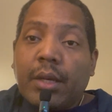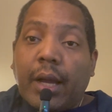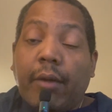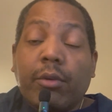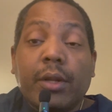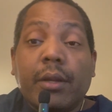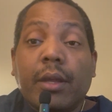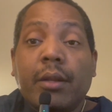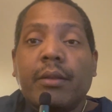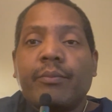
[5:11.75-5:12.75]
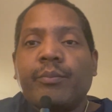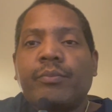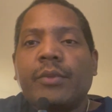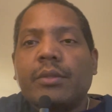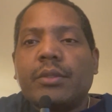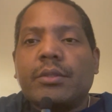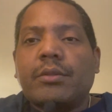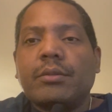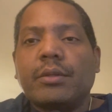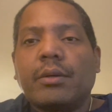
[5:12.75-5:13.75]
I really need it. Just
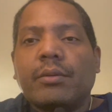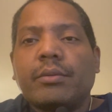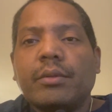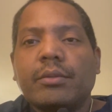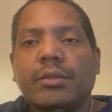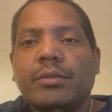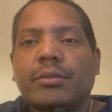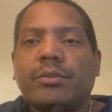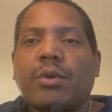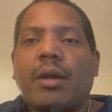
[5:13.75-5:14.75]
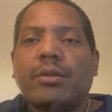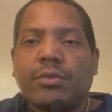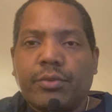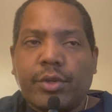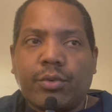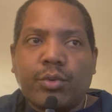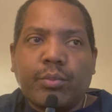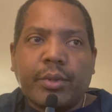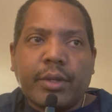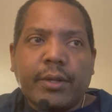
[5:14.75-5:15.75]
just trying to recruit
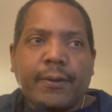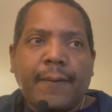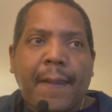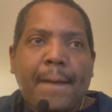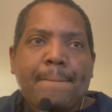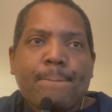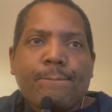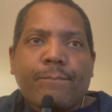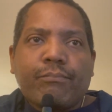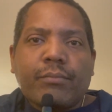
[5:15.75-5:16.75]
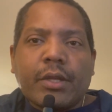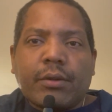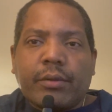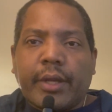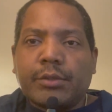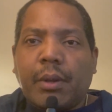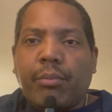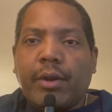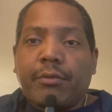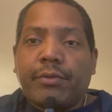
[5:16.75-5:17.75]
and catch my
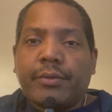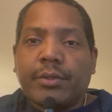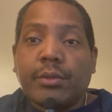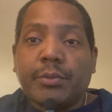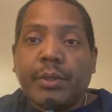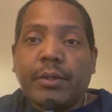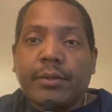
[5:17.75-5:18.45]
breath, so to speak.